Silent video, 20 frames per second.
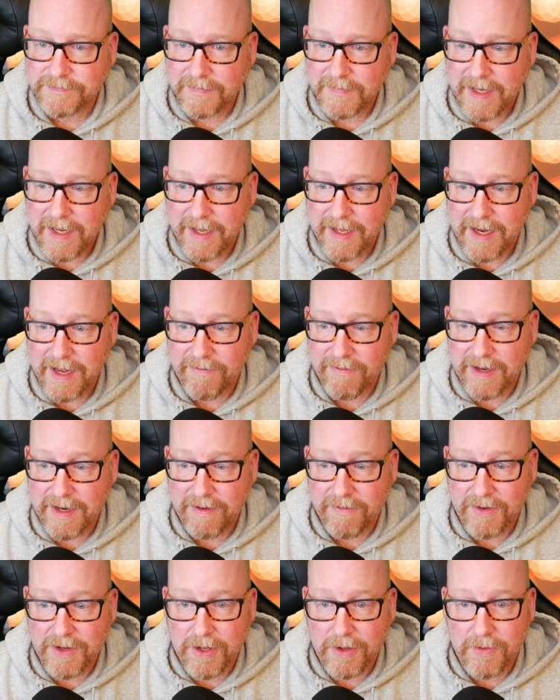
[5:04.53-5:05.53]
And have
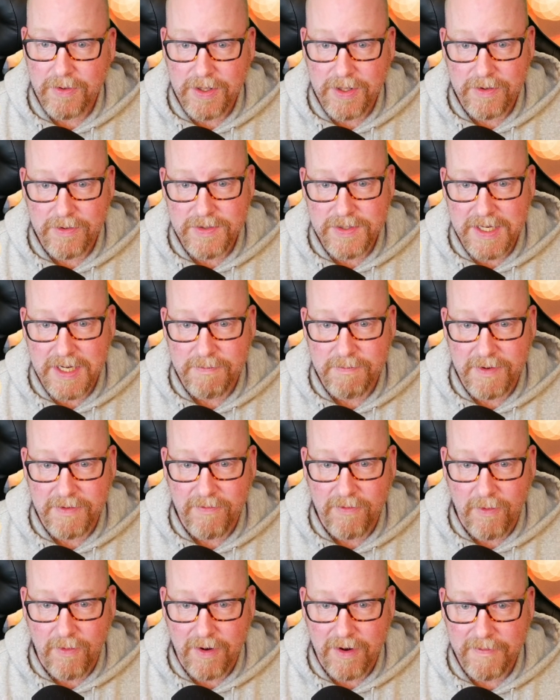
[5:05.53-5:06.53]
any of you used it
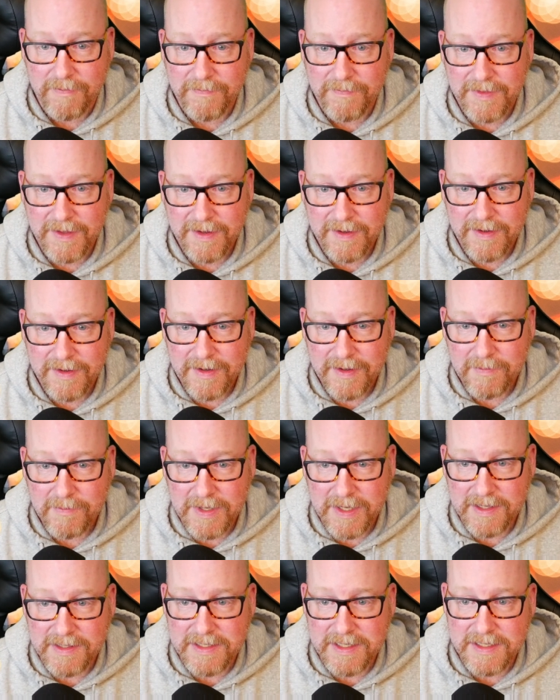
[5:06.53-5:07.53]
before?
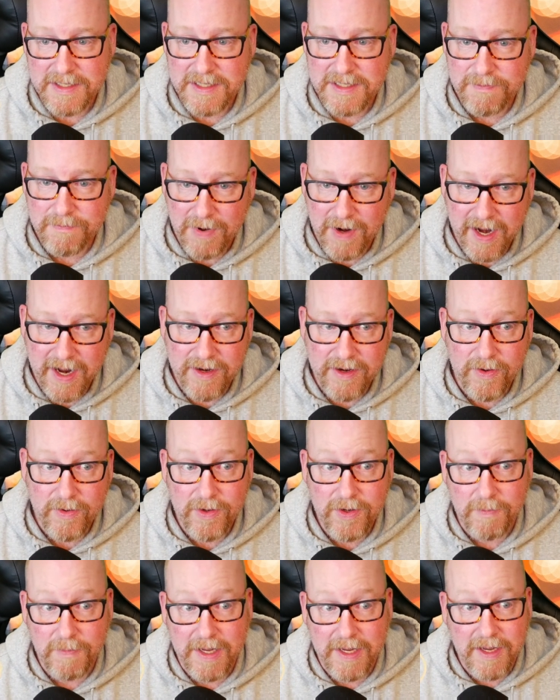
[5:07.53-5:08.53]
Because this is brand new
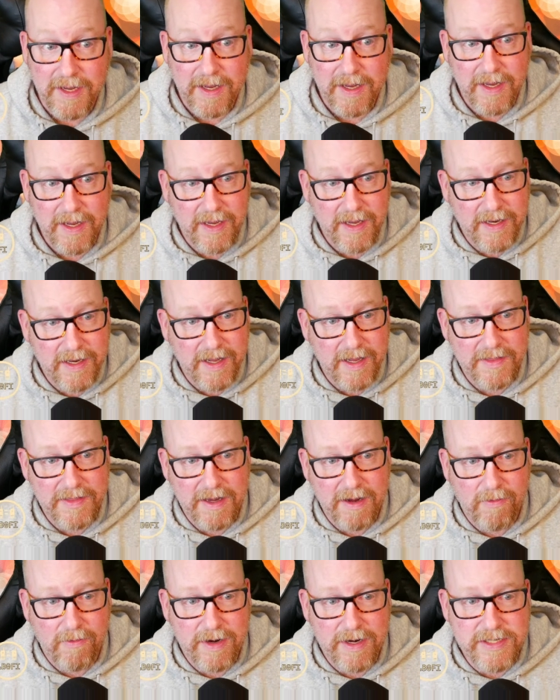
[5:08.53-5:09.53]
to me. And
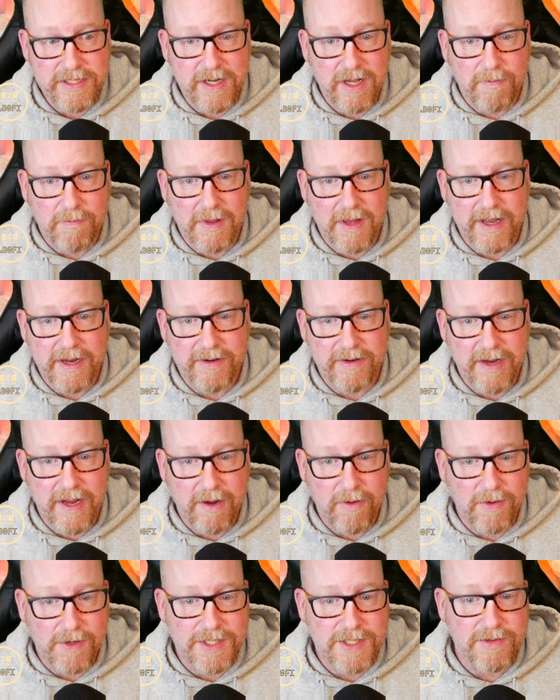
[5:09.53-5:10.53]
the original plan
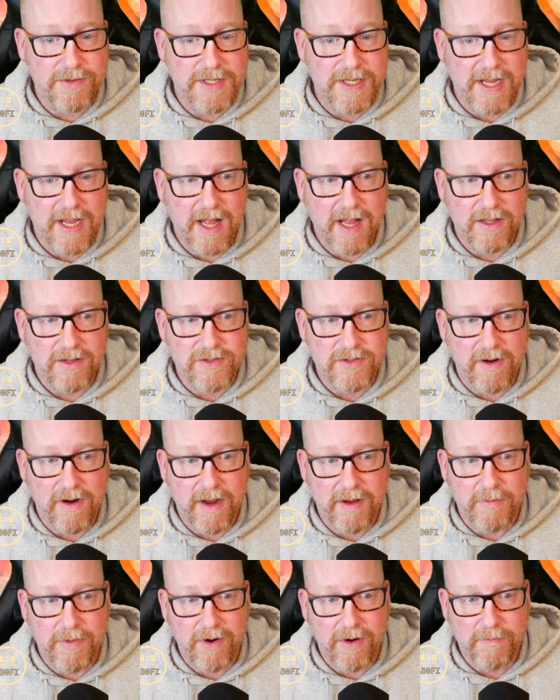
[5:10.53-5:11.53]
today was using
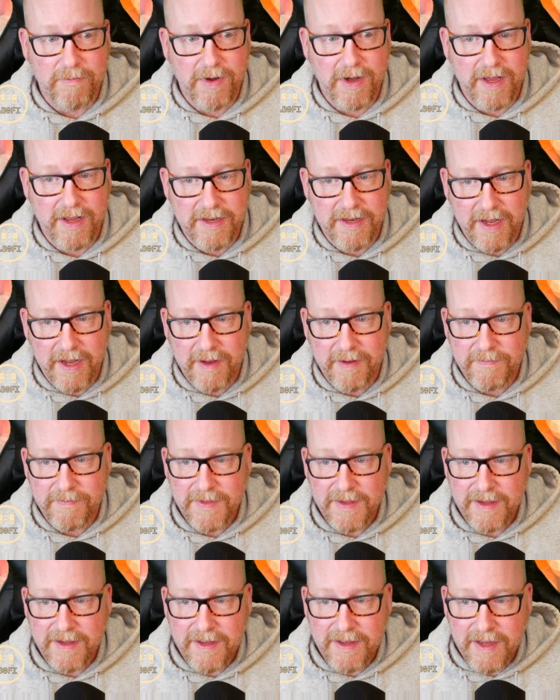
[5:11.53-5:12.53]
Hellschreiber, but I
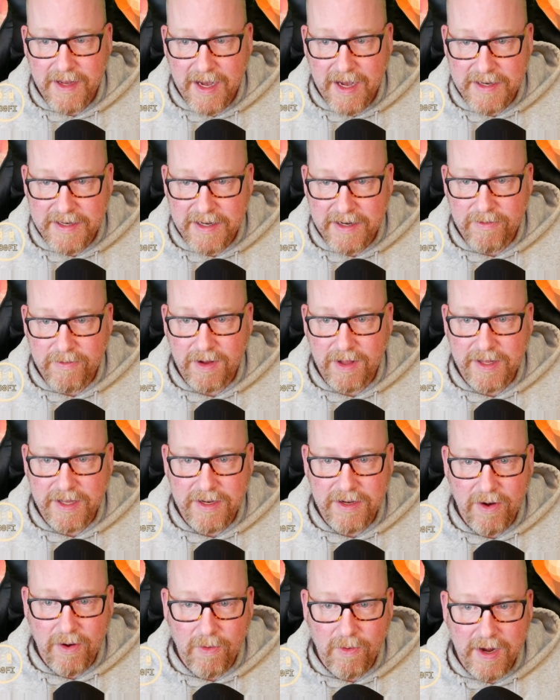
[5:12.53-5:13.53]
didn't really
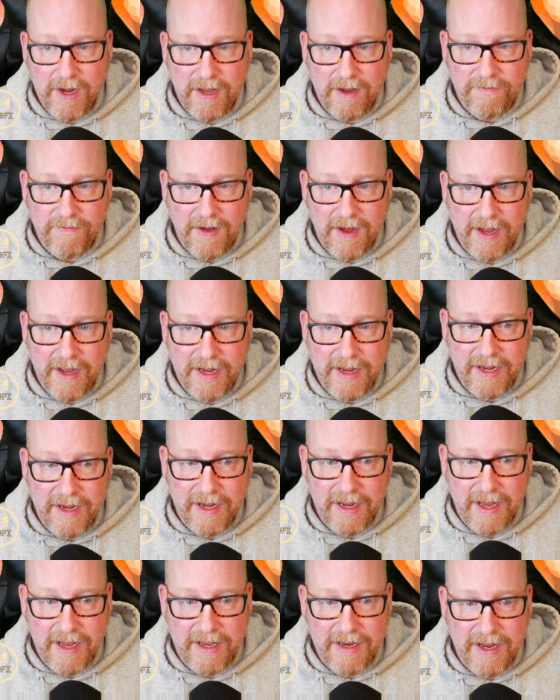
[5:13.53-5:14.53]
know if I
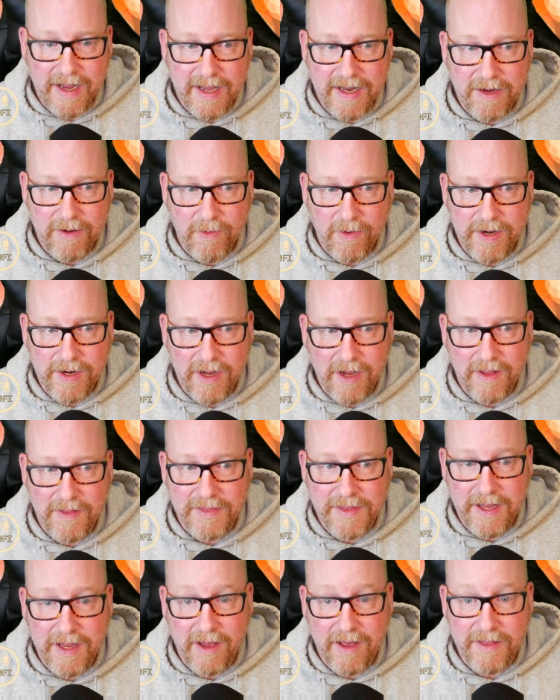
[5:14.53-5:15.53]
had anyone
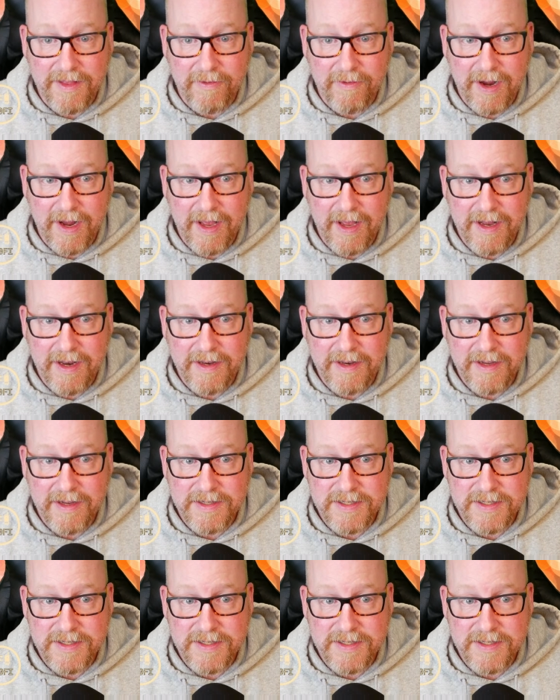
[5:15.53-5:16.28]
on the other end.